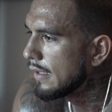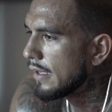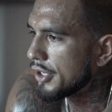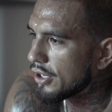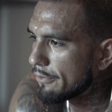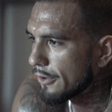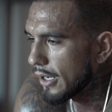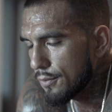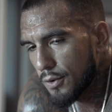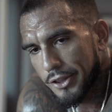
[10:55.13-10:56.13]
You know, I feel
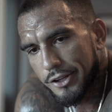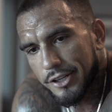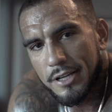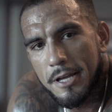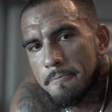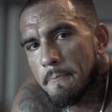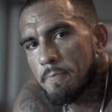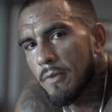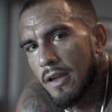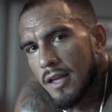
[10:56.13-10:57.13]
like one of
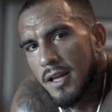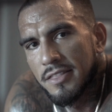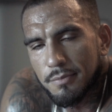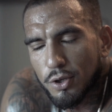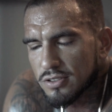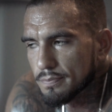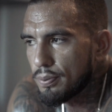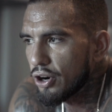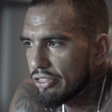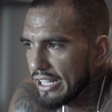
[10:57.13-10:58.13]
the most
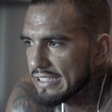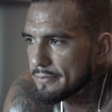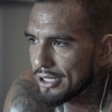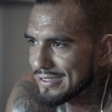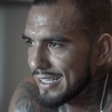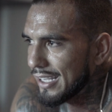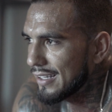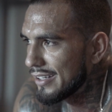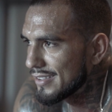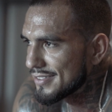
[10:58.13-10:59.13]
important things about
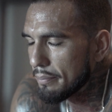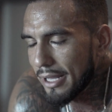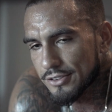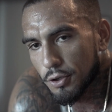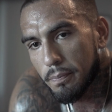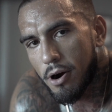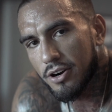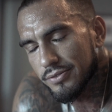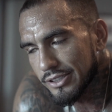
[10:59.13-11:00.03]
cycling is the mental part of